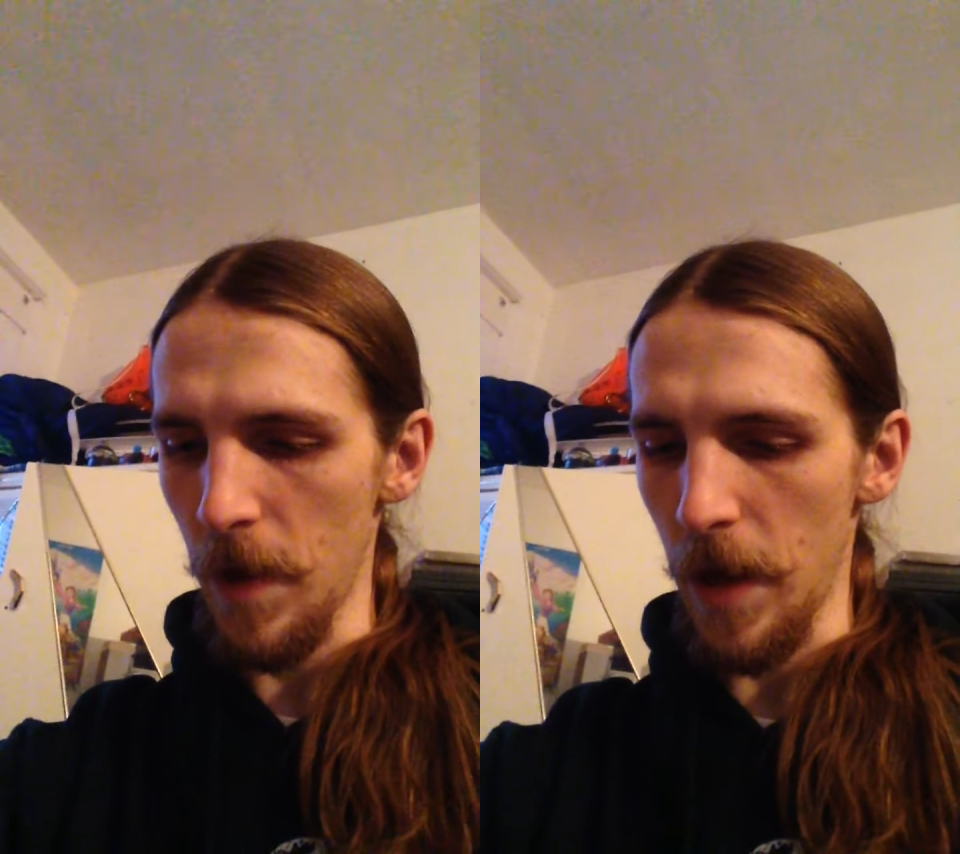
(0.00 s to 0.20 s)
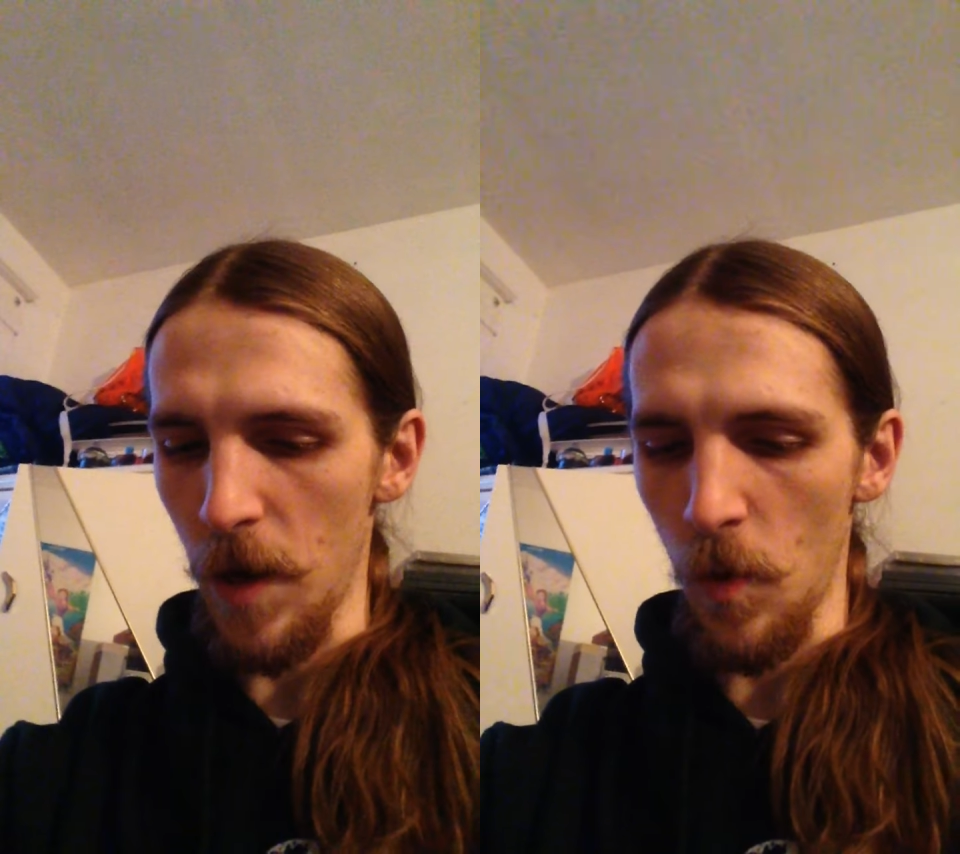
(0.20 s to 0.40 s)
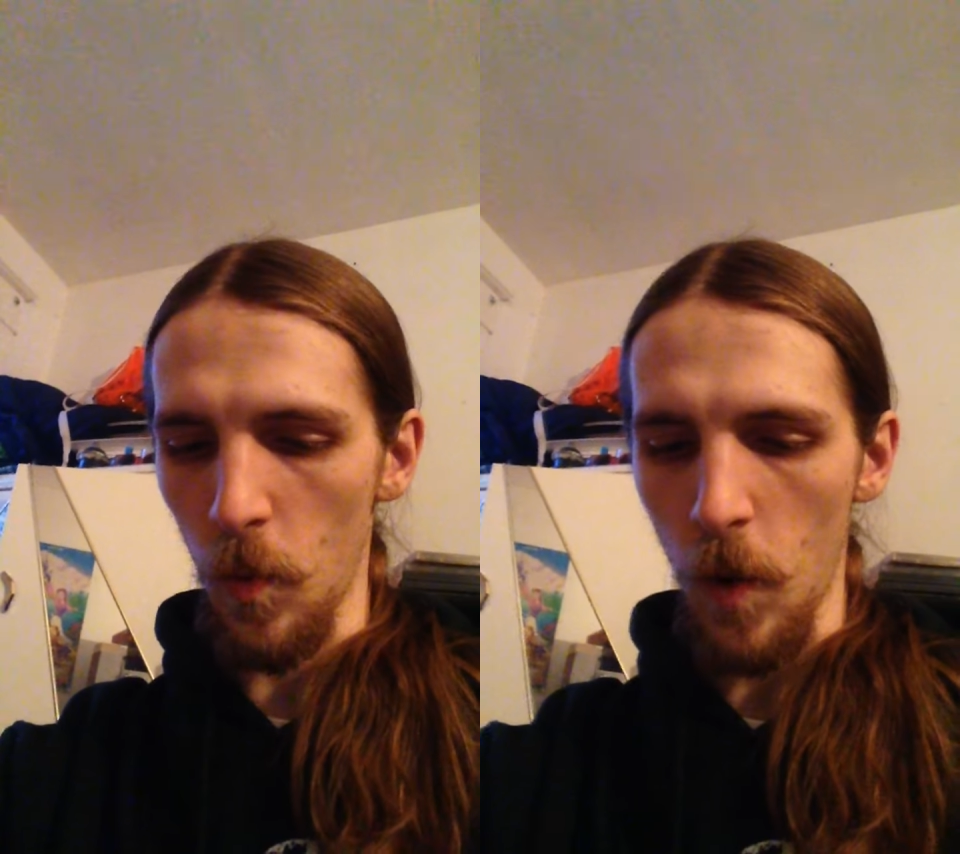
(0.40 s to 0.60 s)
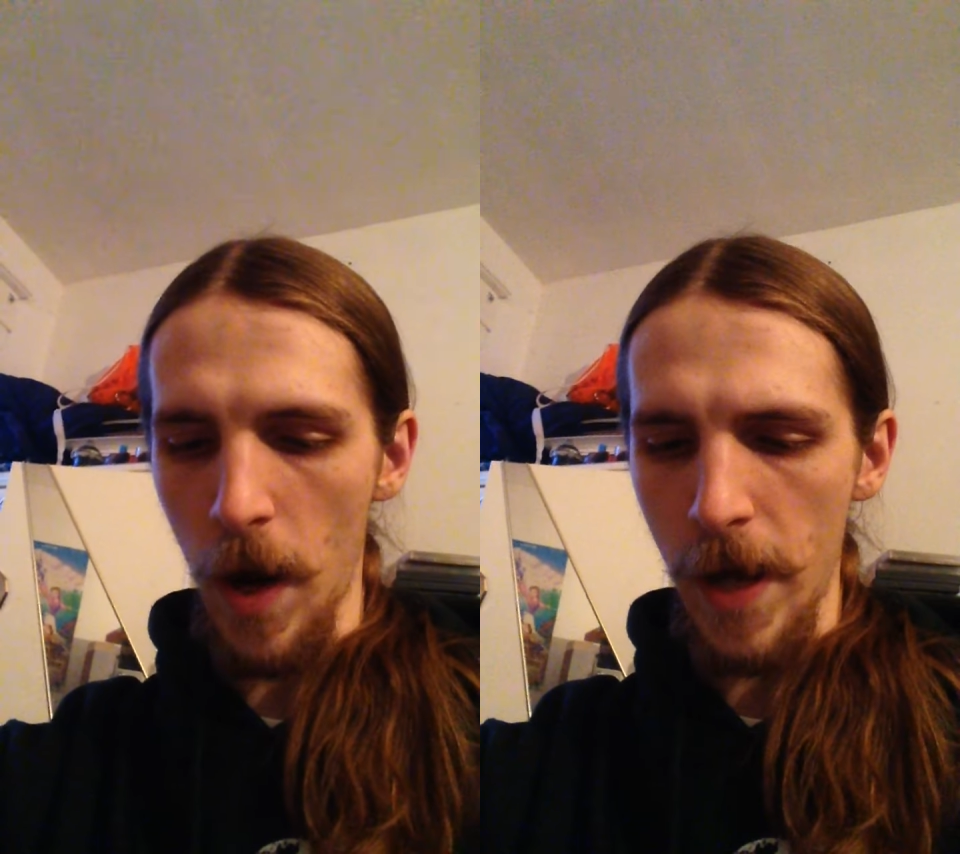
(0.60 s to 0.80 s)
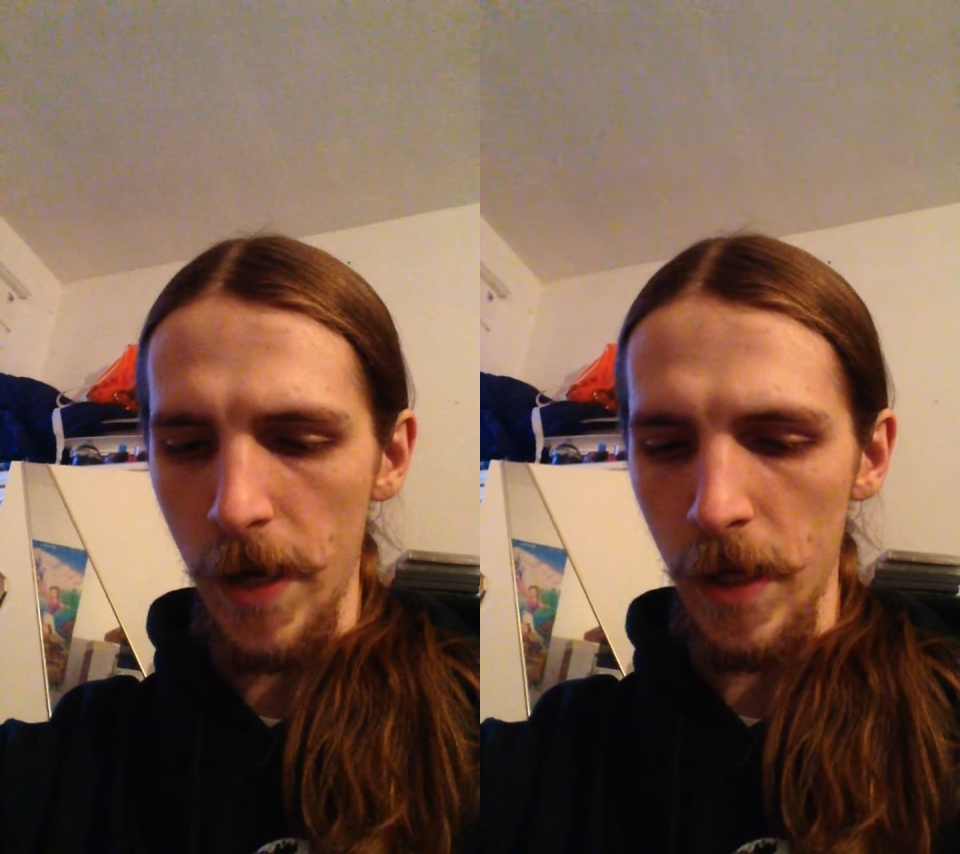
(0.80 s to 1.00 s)
and
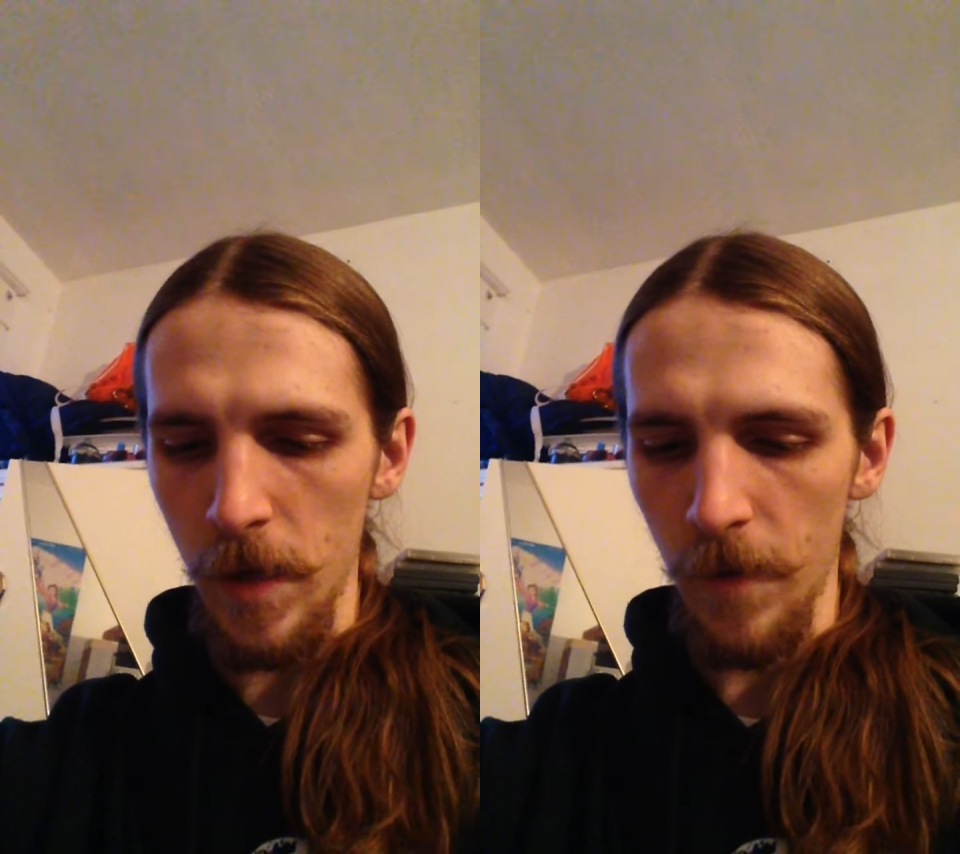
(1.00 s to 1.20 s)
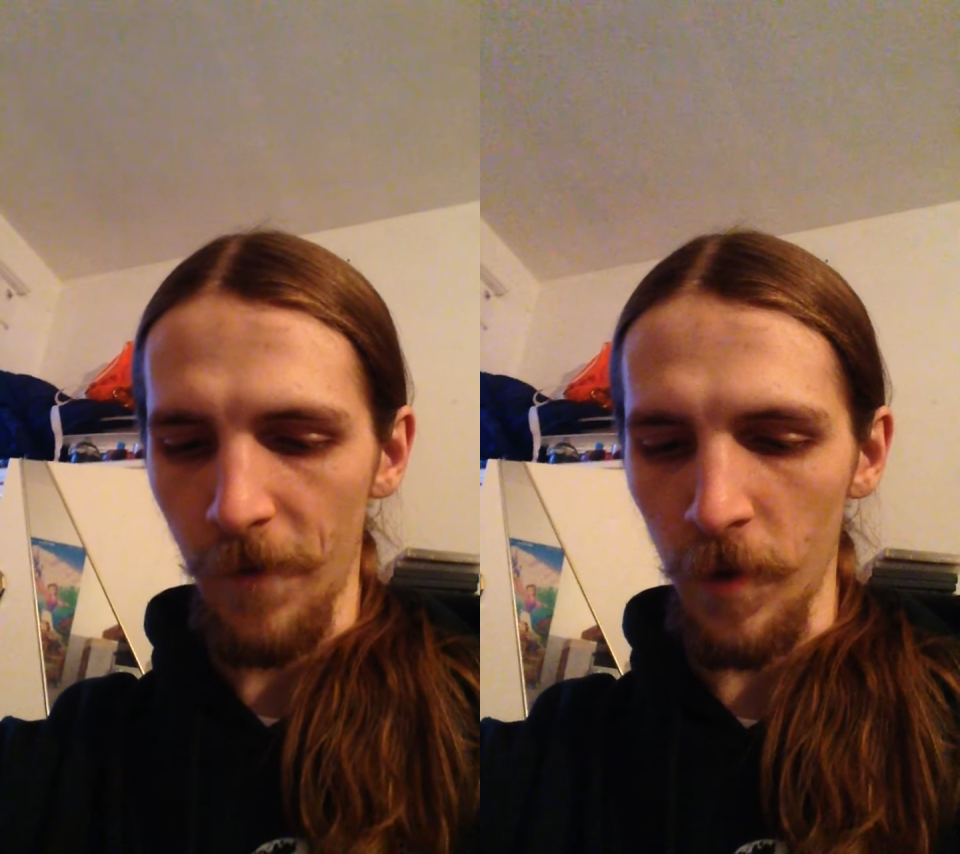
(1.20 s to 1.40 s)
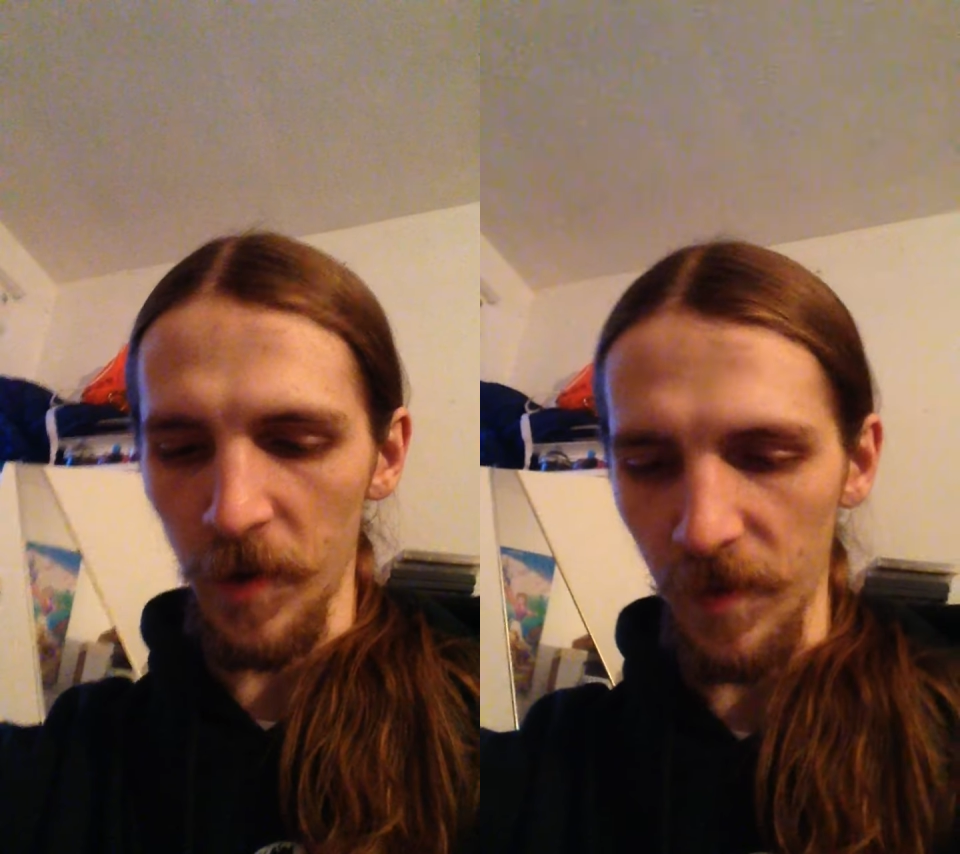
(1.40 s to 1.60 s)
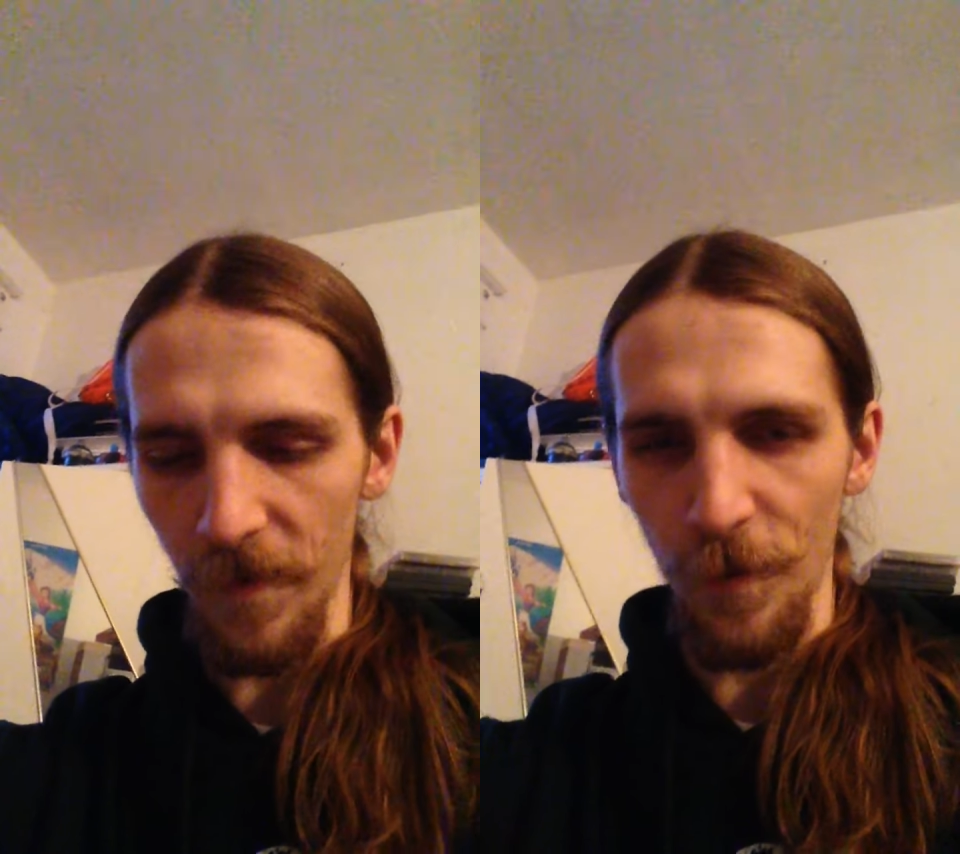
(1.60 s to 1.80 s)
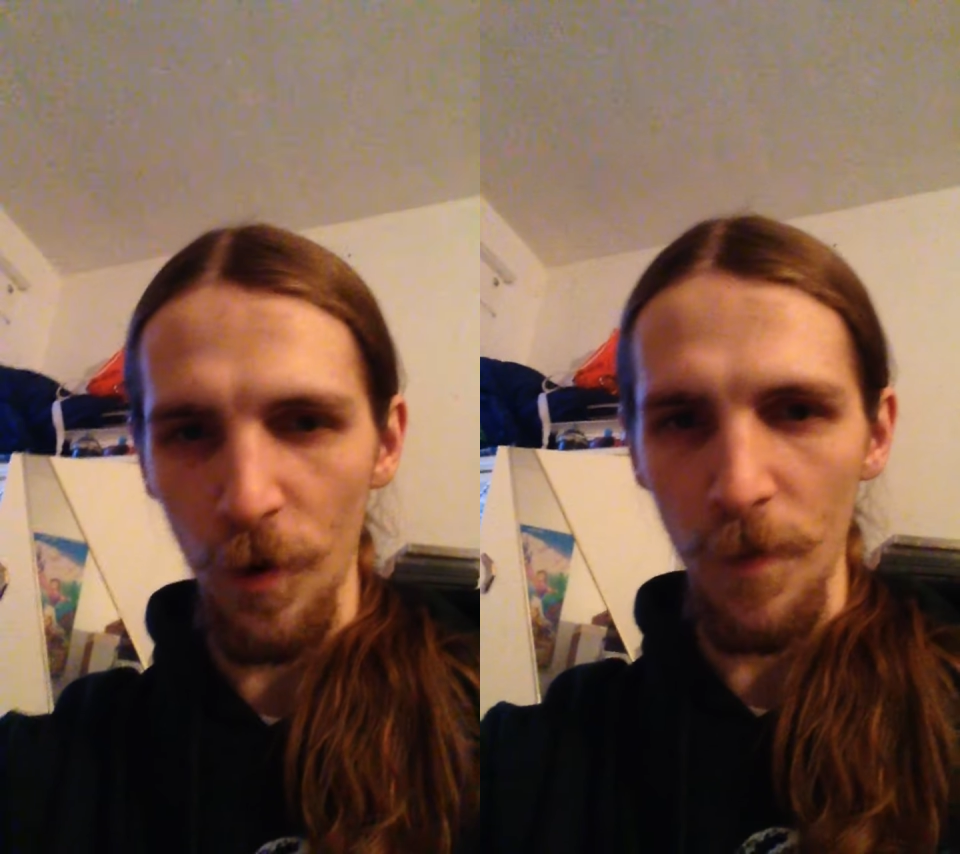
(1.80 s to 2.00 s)
why, first and
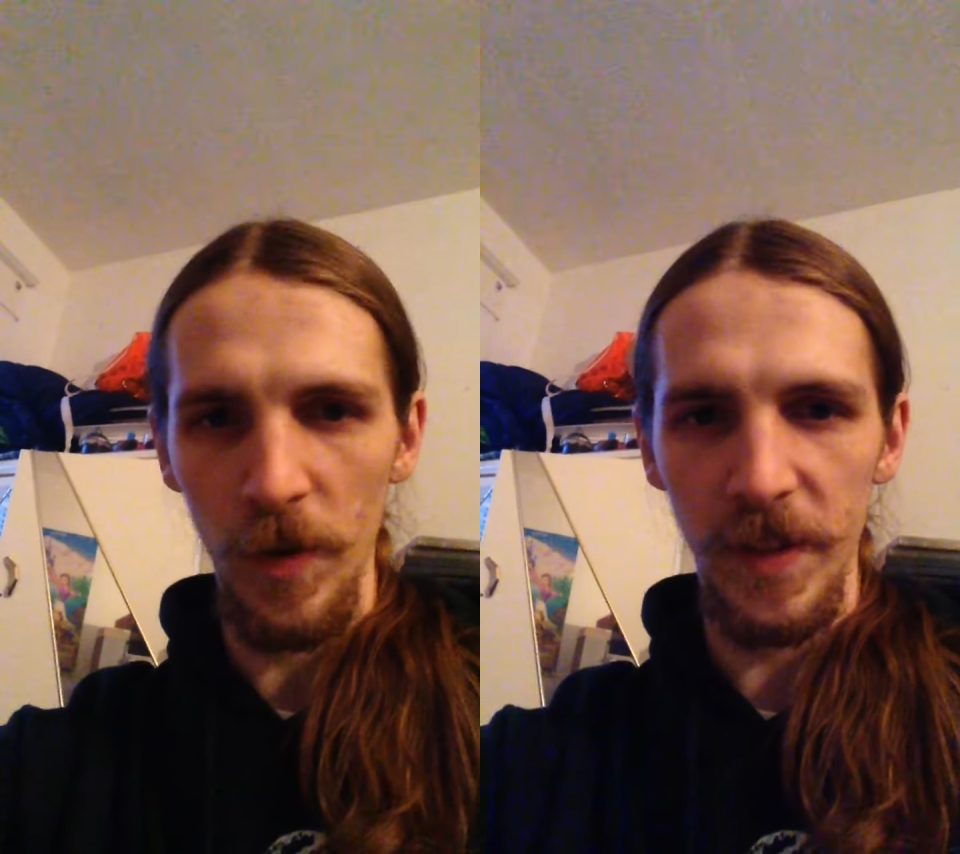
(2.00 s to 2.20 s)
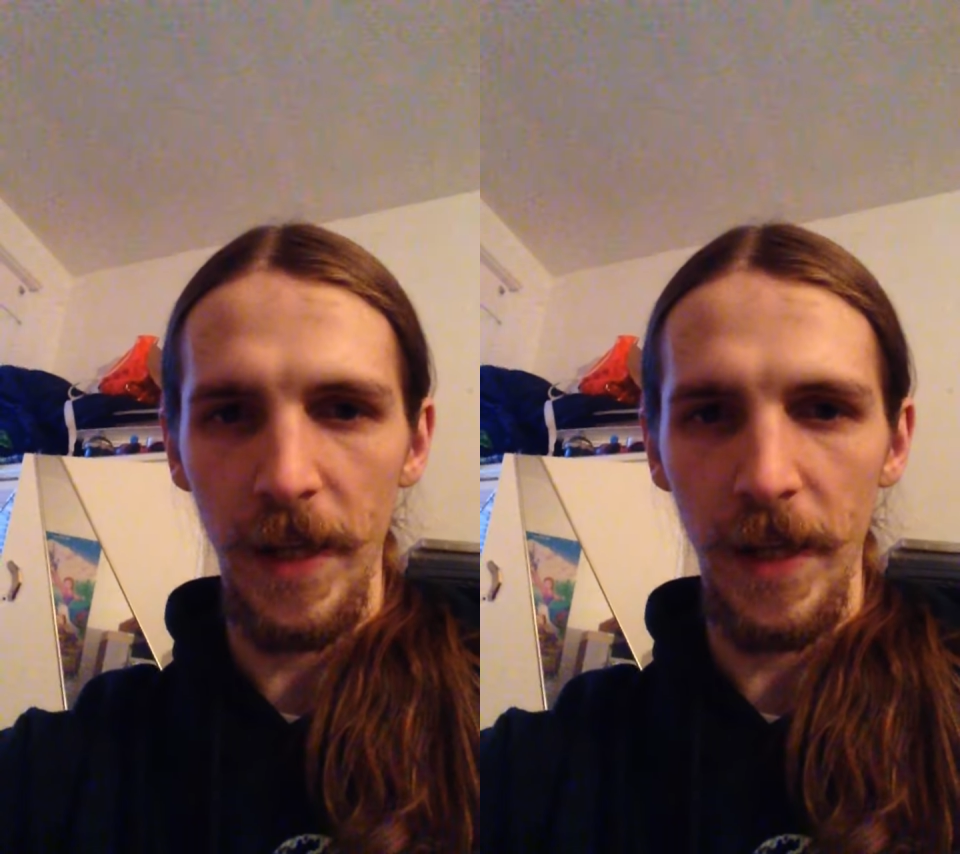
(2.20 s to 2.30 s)
foremost,